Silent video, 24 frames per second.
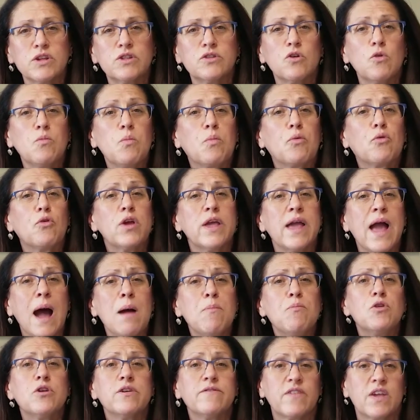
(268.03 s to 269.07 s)
So,
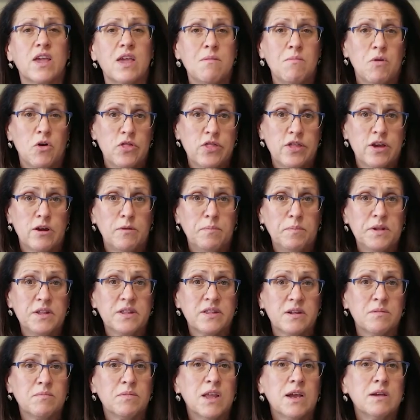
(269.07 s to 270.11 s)
preoperative chemotherapy
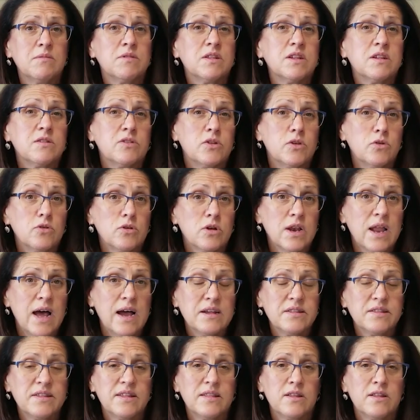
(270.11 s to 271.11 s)
sometimes is utilized,